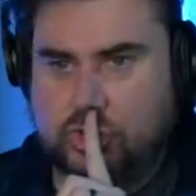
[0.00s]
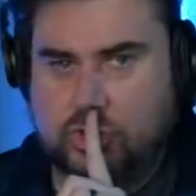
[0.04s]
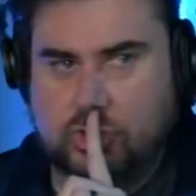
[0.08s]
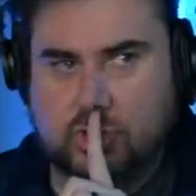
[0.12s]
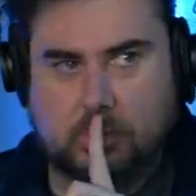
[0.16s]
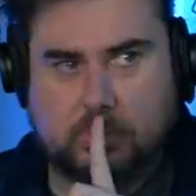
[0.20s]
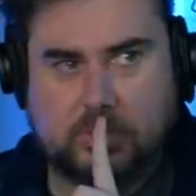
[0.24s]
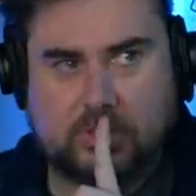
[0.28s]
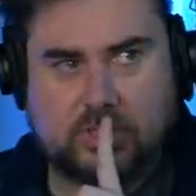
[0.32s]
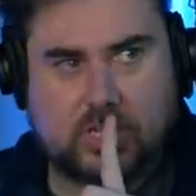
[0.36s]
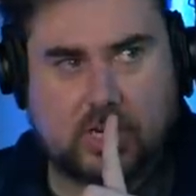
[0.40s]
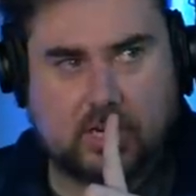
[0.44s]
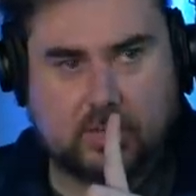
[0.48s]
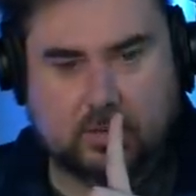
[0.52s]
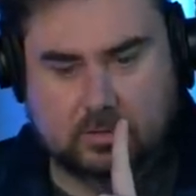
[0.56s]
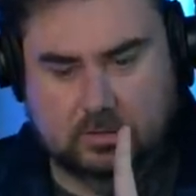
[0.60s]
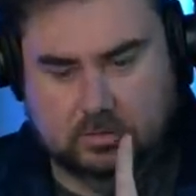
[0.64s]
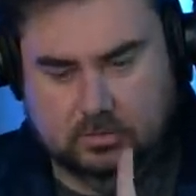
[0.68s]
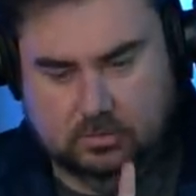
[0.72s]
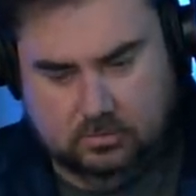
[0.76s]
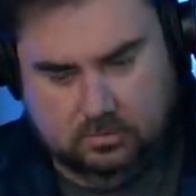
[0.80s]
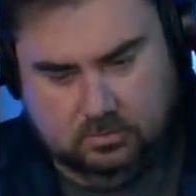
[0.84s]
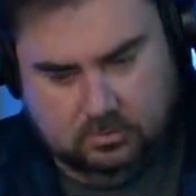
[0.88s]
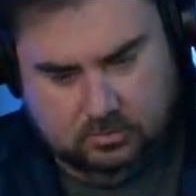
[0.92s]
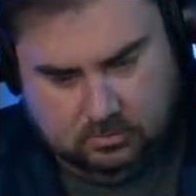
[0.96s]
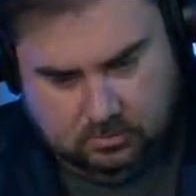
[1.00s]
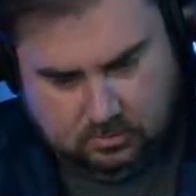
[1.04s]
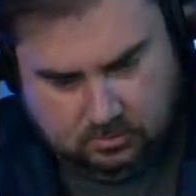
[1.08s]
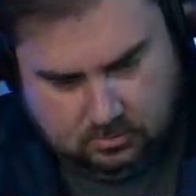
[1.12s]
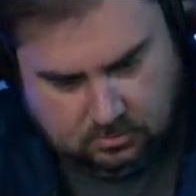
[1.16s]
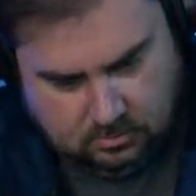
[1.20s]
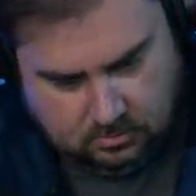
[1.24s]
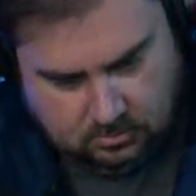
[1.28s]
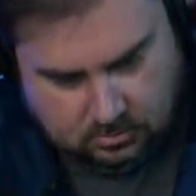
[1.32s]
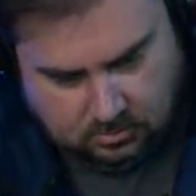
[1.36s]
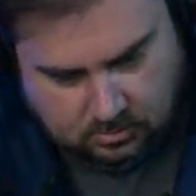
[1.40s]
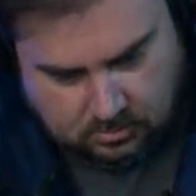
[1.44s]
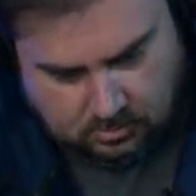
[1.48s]
Let me check.
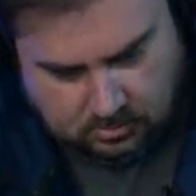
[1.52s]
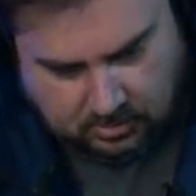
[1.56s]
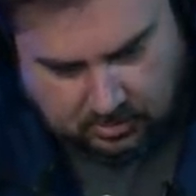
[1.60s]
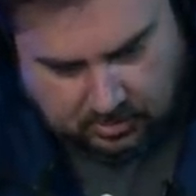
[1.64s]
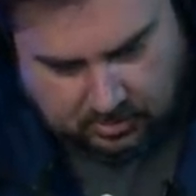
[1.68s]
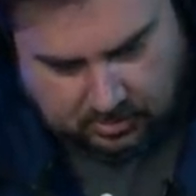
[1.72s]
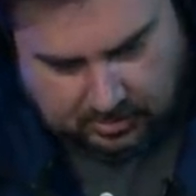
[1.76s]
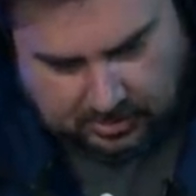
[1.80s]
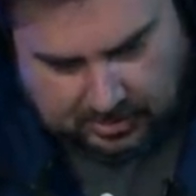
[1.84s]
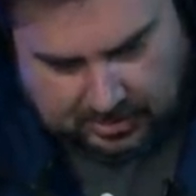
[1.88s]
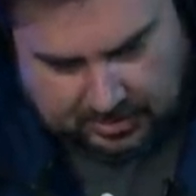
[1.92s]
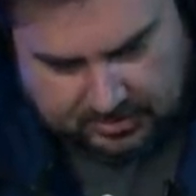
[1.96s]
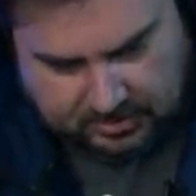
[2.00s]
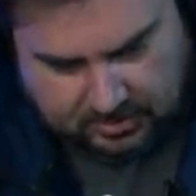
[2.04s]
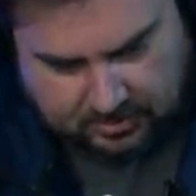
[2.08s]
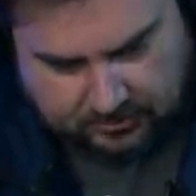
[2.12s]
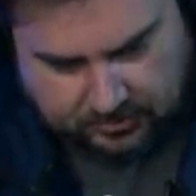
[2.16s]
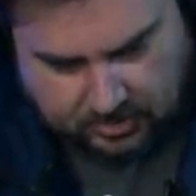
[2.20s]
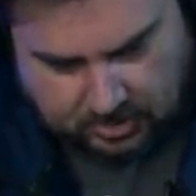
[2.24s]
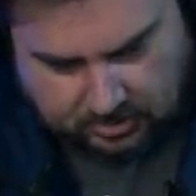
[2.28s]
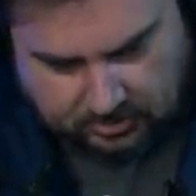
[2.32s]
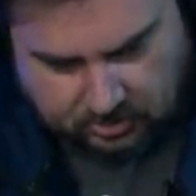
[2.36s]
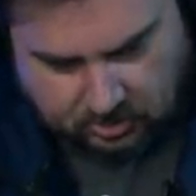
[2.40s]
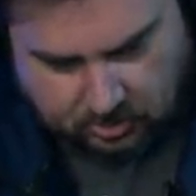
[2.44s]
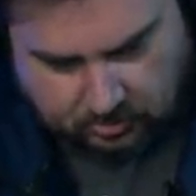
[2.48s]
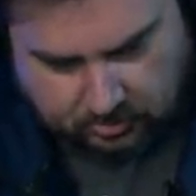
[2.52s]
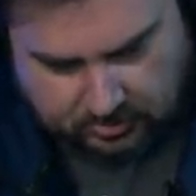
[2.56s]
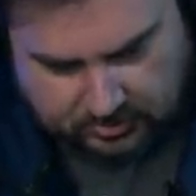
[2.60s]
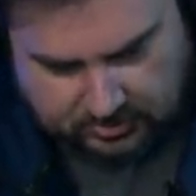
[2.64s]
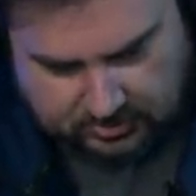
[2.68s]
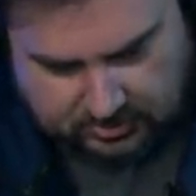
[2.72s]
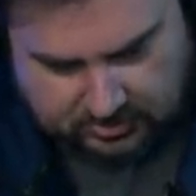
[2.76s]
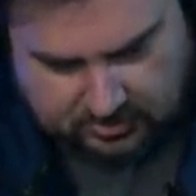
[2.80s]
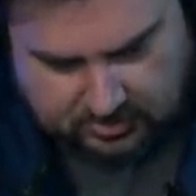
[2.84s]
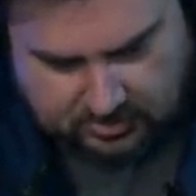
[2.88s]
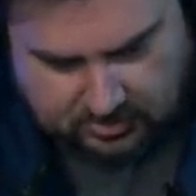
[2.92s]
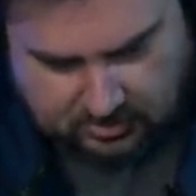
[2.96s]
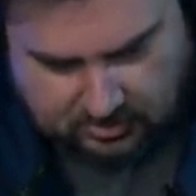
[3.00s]
As of October
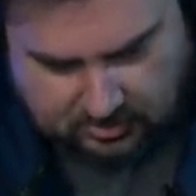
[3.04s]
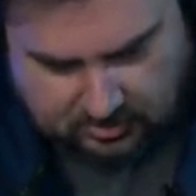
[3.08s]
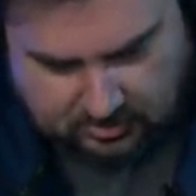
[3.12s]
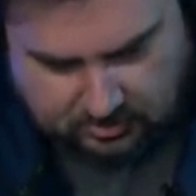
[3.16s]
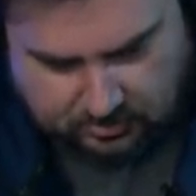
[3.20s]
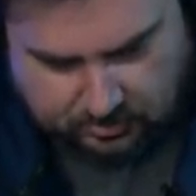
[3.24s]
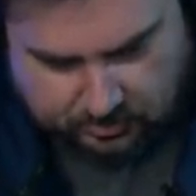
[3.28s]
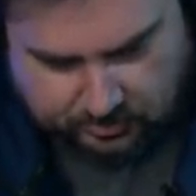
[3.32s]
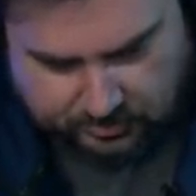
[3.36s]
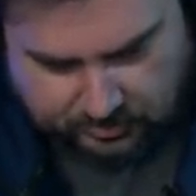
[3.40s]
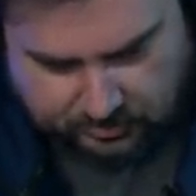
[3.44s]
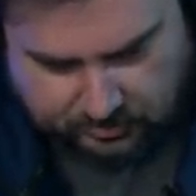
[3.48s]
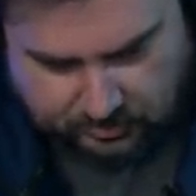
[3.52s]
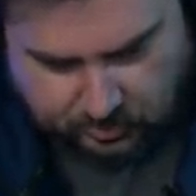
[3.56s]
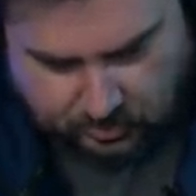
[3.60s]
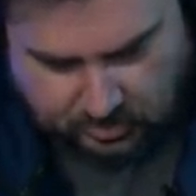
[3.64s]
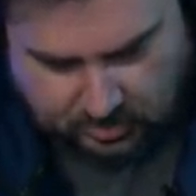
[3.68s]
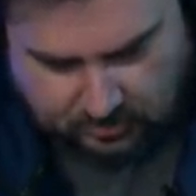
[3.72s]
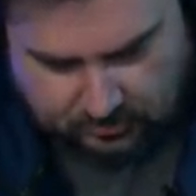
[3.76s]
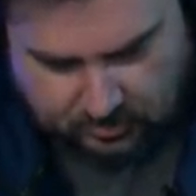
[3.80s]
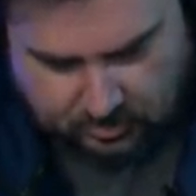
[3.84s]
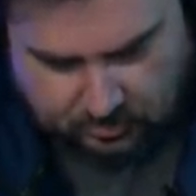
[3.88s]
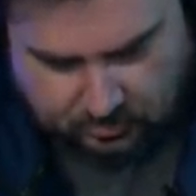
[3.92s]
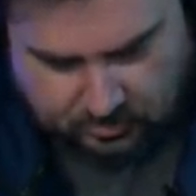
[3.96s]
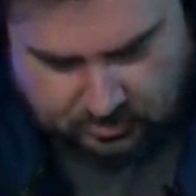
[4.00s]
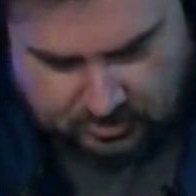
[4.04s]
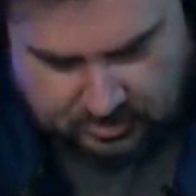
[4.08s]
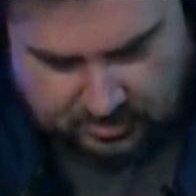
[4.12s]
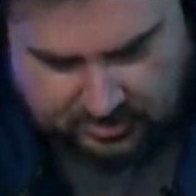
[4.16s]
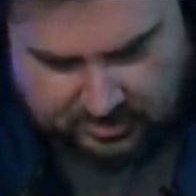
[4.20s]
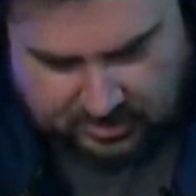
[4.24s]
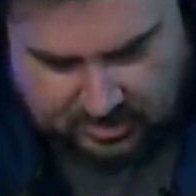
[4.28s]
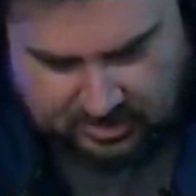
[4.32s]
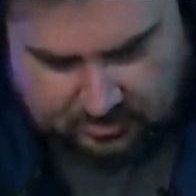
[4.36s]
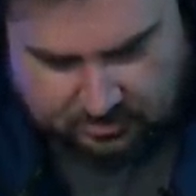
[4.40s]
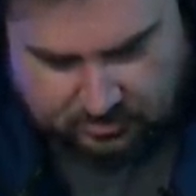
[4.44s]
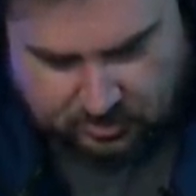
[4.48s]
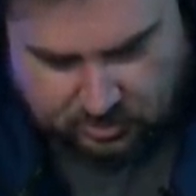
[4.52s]
16th, 12:01
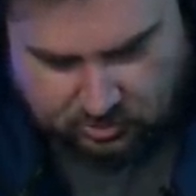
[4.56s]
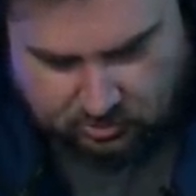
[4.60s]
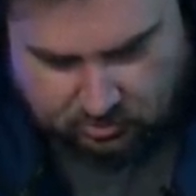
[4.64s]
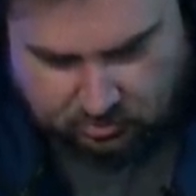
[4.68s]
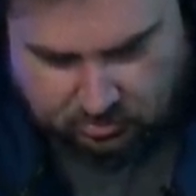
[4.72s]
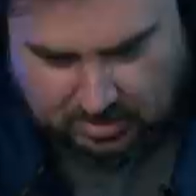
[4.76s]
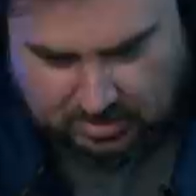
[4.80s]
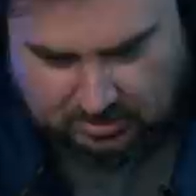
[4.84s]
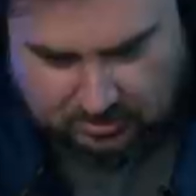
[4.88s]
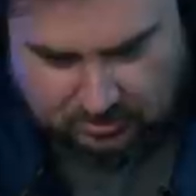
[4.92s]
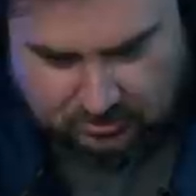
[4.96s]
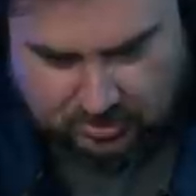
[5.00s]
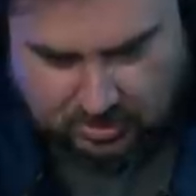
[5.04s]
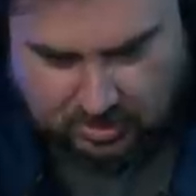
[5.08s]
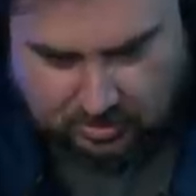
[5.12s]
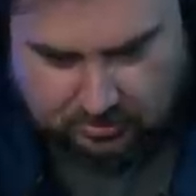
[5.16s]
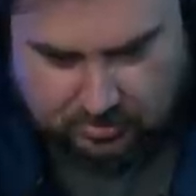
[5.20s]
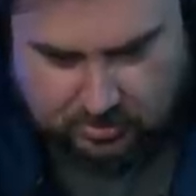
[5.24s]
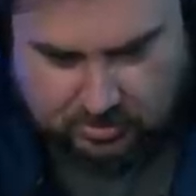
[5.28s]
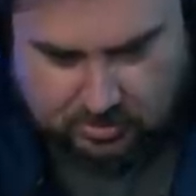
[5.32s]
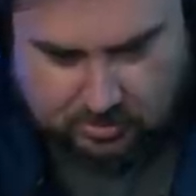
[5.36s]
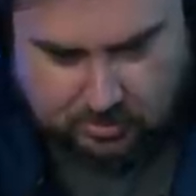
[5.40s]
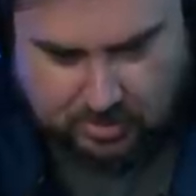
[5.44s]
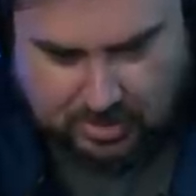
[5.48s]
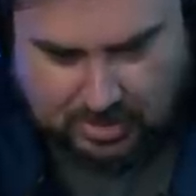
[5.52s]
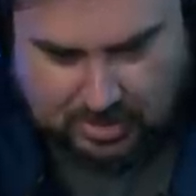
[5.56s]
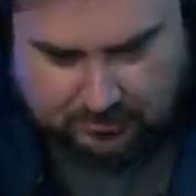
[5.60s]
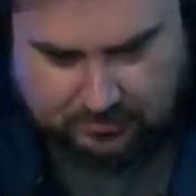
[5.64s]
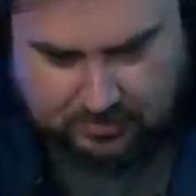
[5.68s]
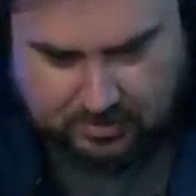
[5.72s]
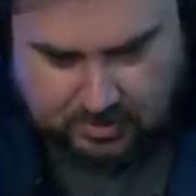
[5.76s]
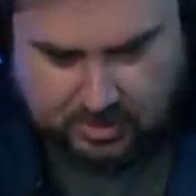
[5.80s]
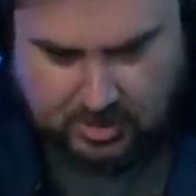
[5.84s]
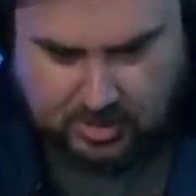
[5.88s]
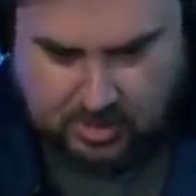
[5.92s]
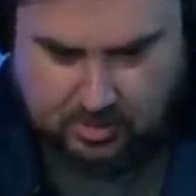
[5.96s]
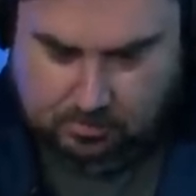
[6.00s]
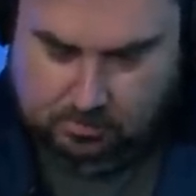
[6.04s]
a.m., you may share that you have the
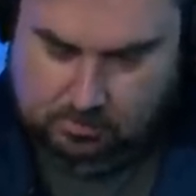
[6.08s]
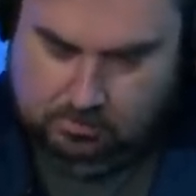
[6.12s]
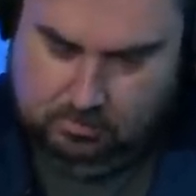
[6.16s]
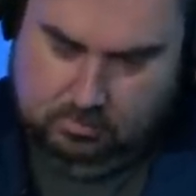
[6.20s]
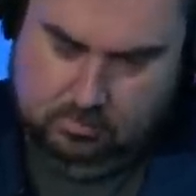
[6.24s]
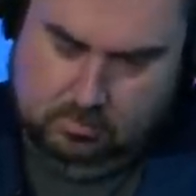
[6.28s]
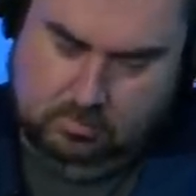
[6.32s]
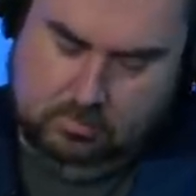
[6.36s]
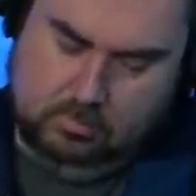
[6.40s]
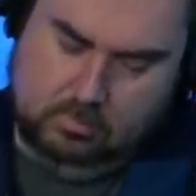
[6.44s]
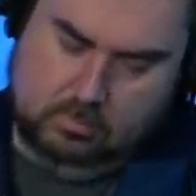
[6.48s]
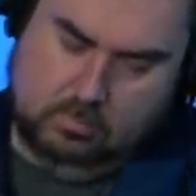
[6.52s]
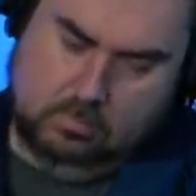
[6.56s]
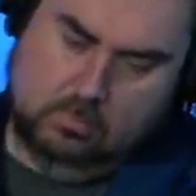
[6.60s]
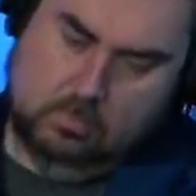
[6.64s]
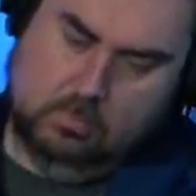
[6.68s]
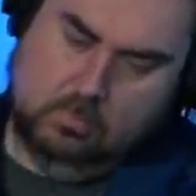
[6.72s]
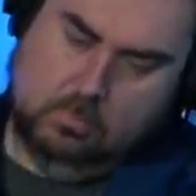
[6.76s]
game. Oh, finally.